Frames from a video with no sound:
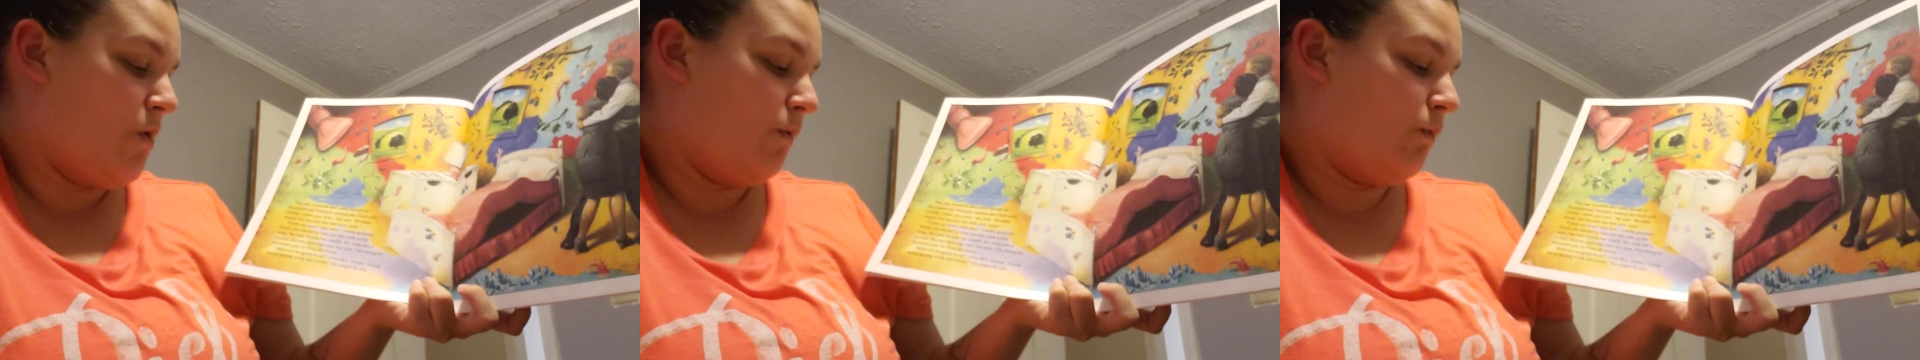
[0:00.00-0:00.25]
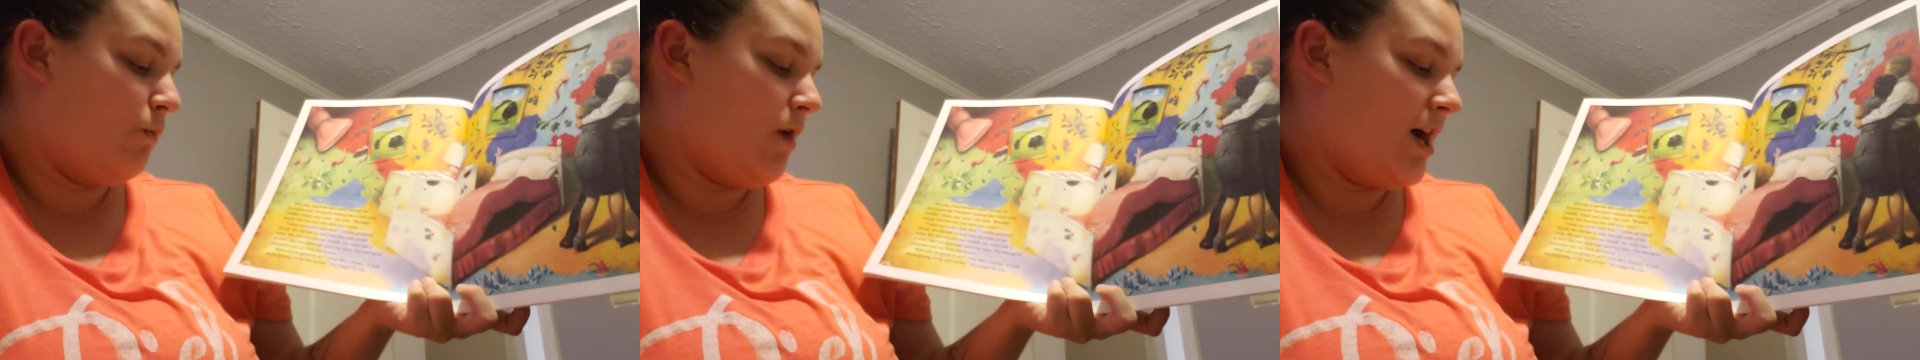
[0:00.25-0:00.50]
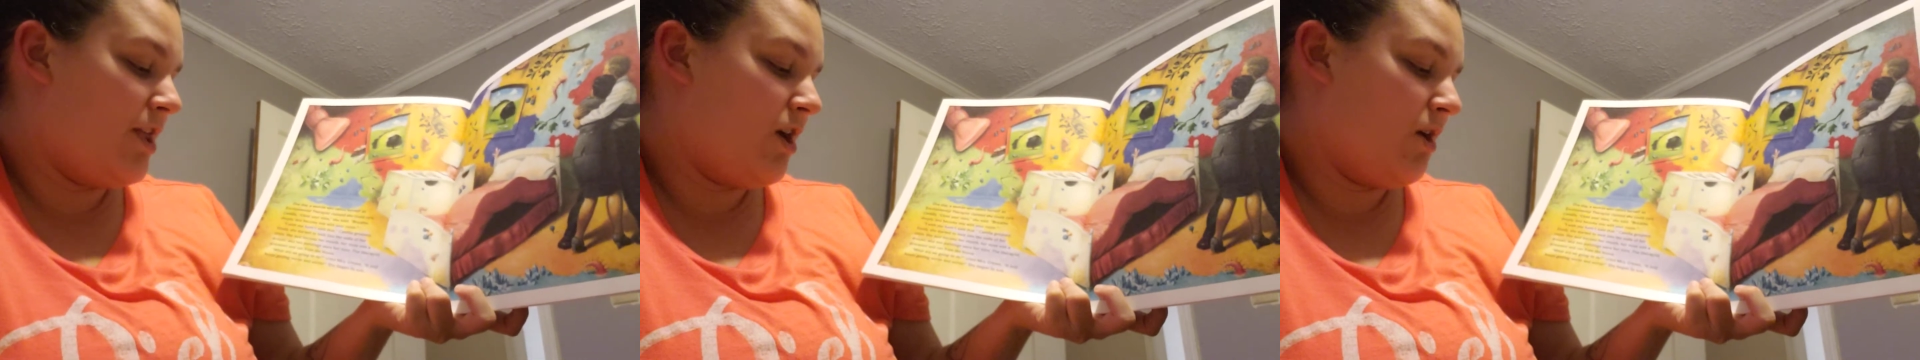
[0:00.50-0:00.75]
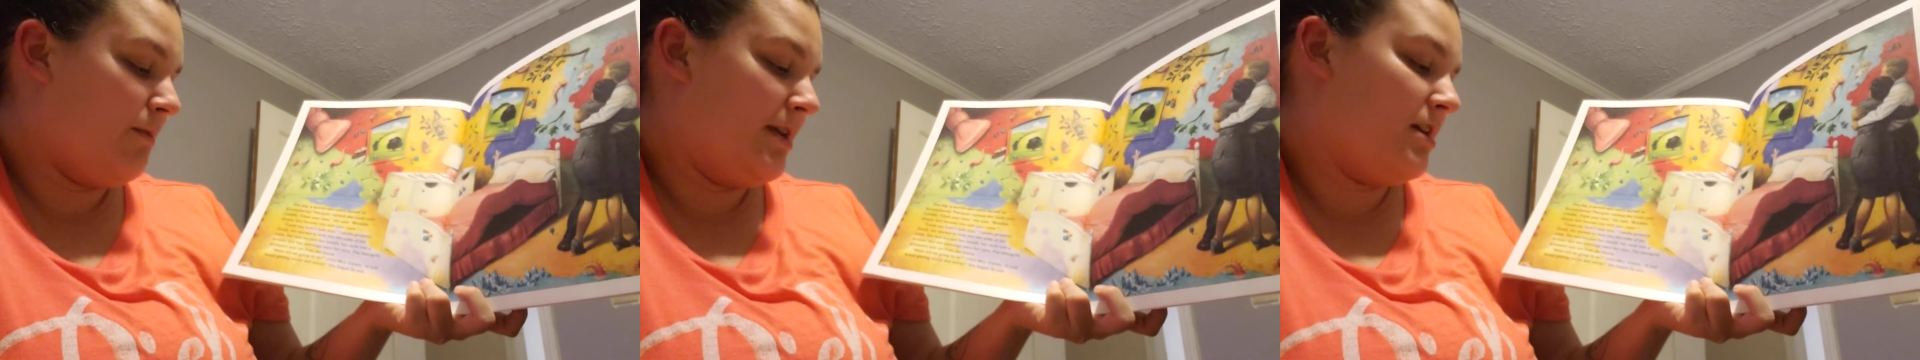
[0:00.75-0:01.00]
What
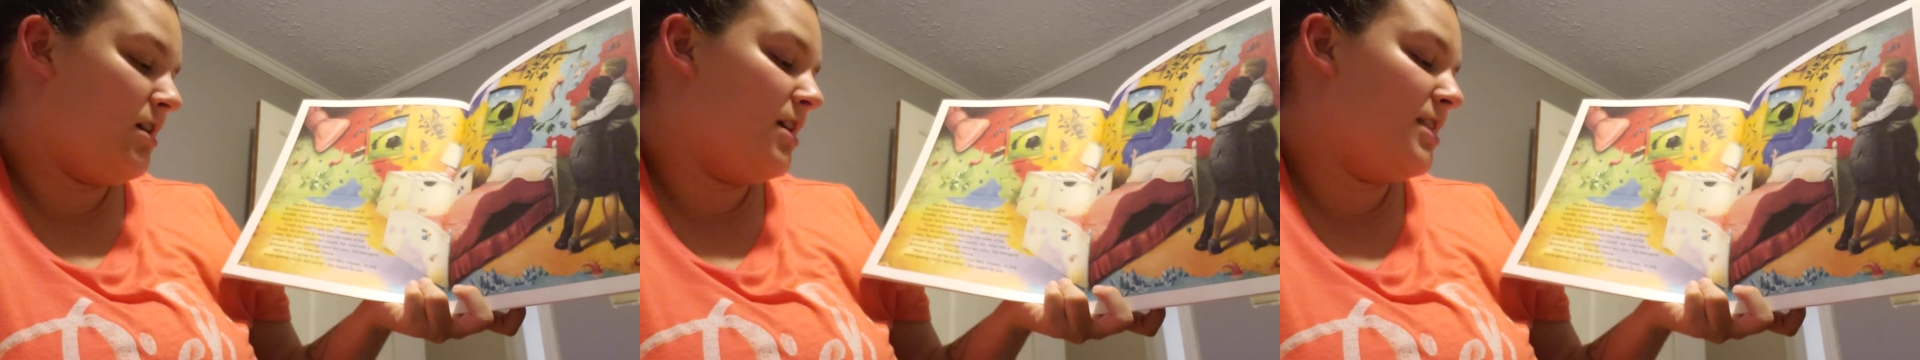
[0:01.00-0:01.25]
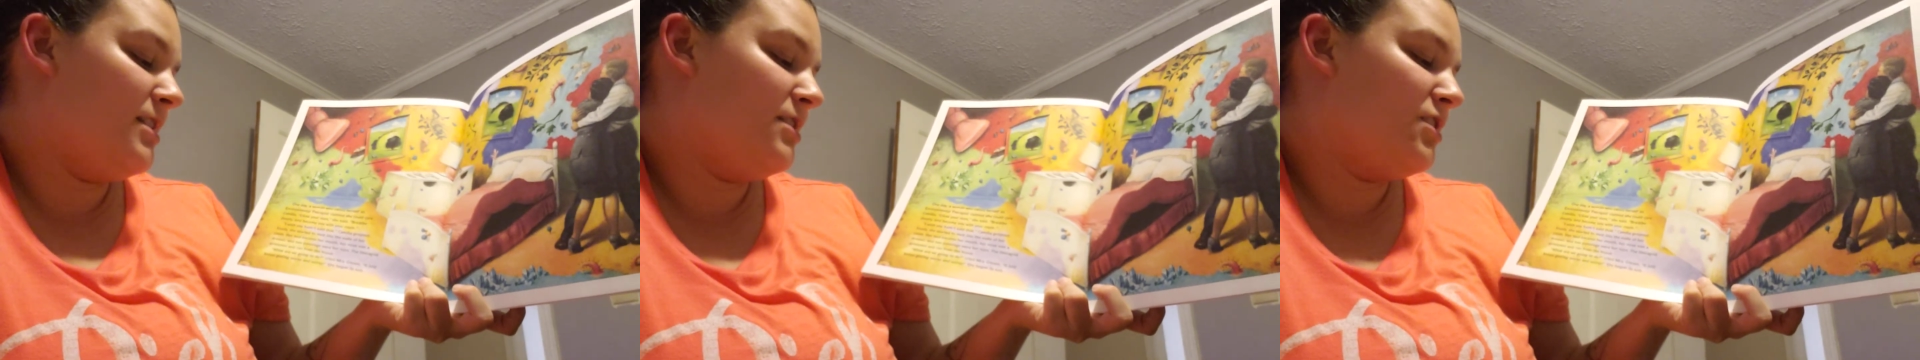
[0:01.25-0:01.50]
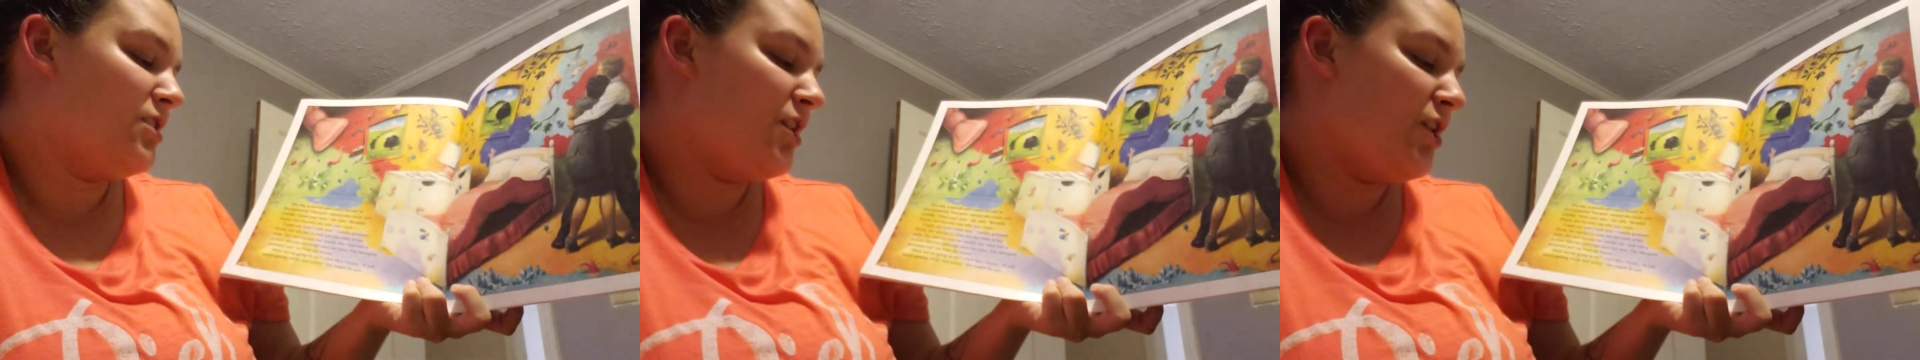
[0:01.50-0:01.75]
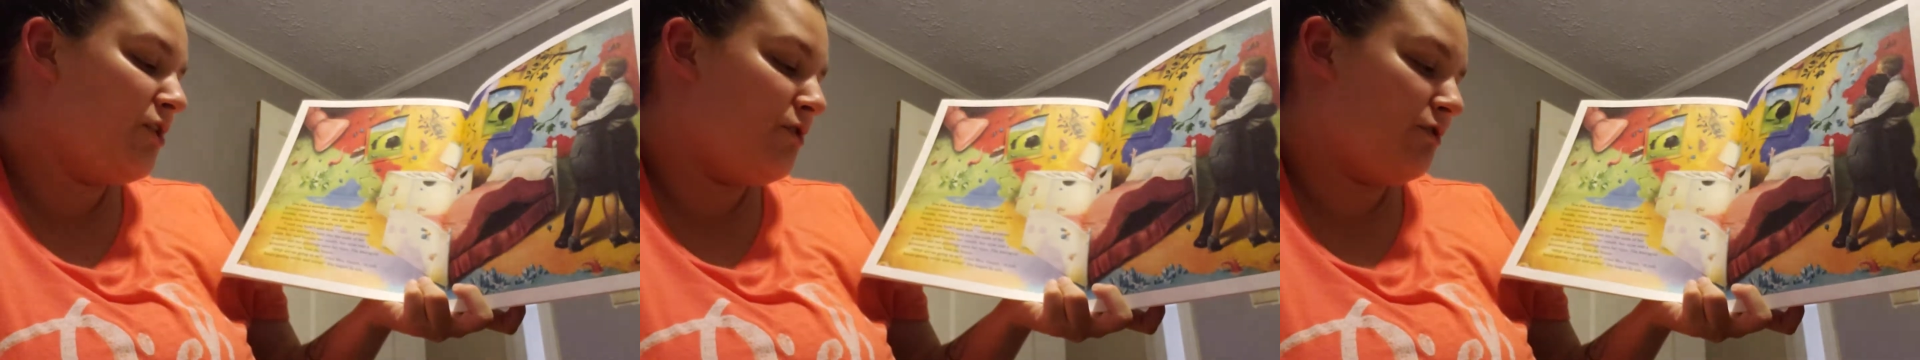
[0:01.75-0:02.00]
are we gonna
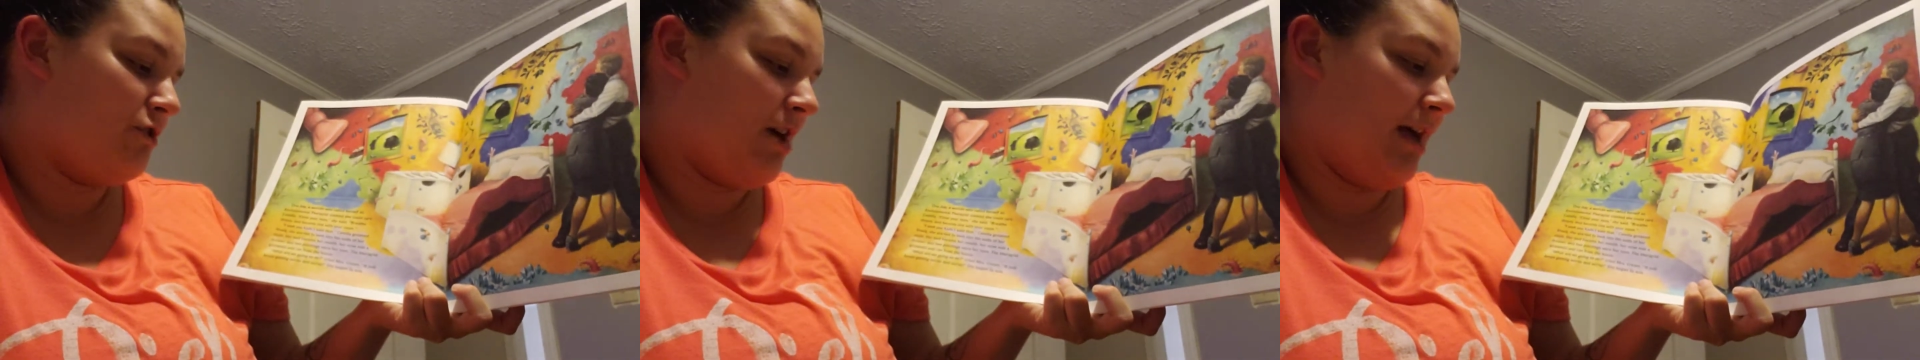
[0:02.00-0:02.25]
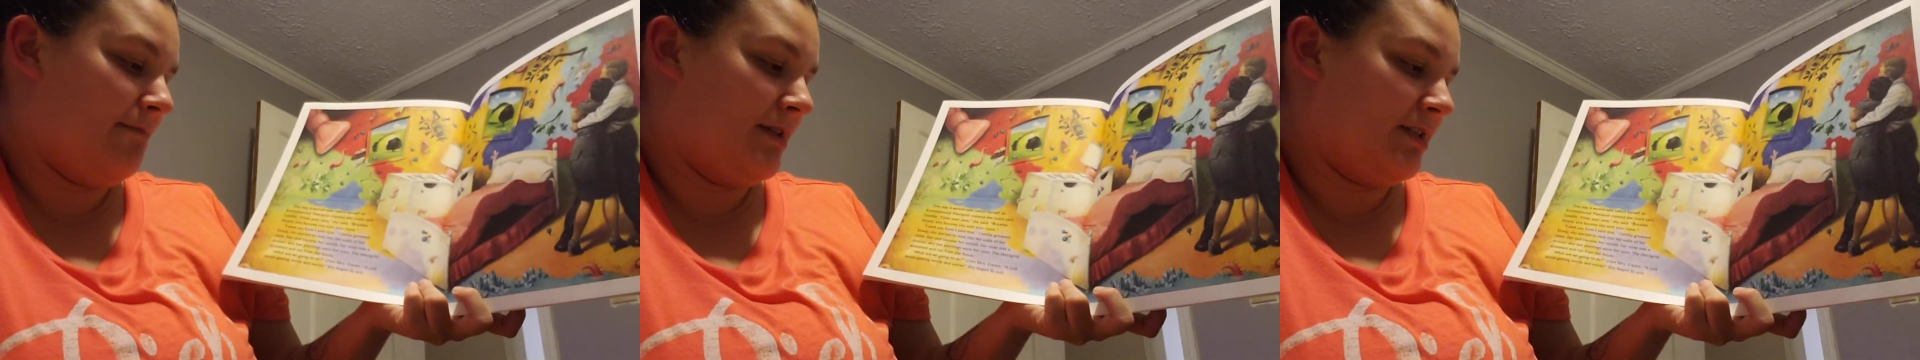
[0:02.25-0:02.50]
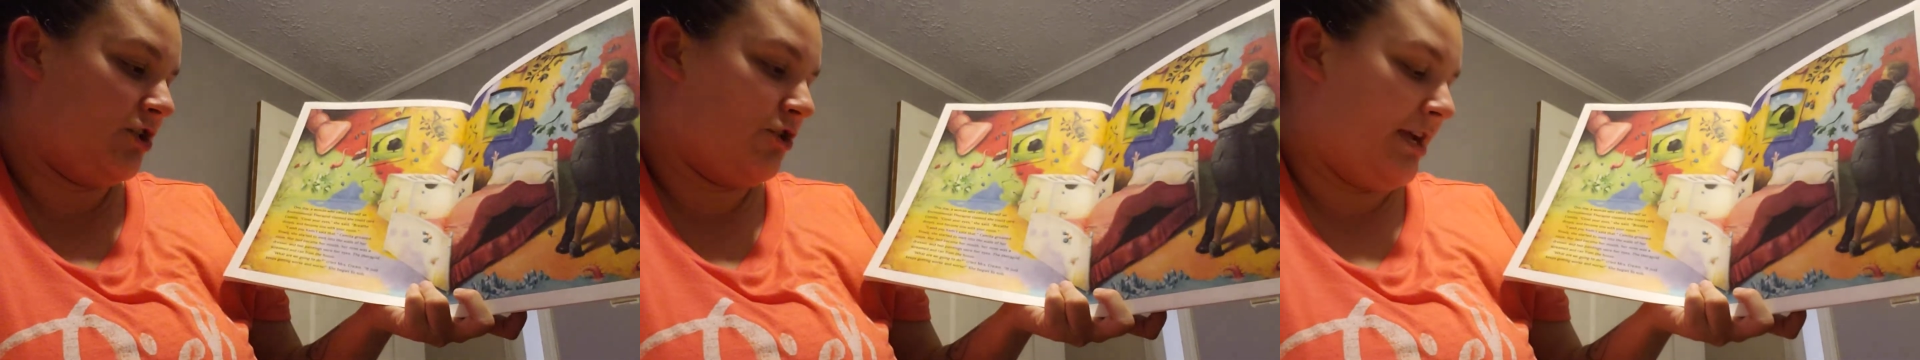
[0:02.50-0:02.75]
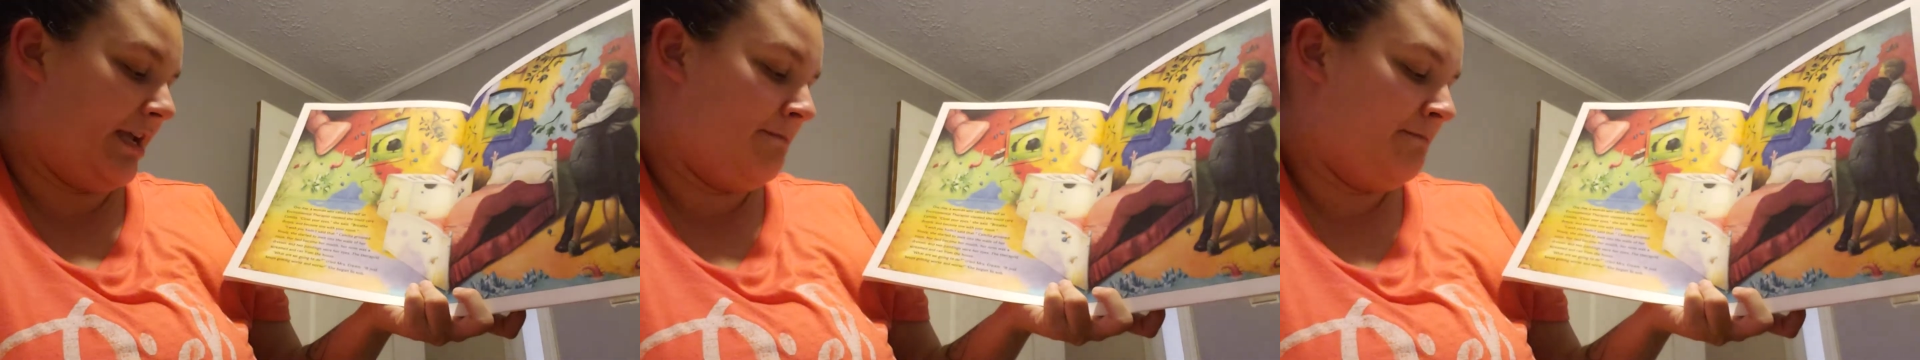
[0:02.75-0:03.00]
do? Cried Miss
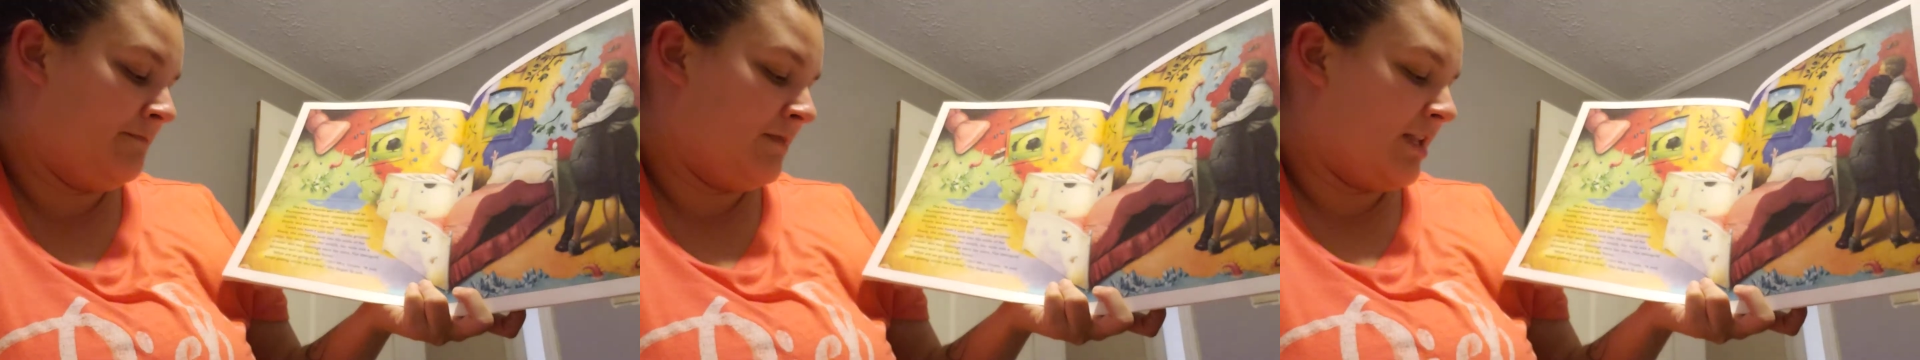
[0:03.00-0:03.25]
Cream.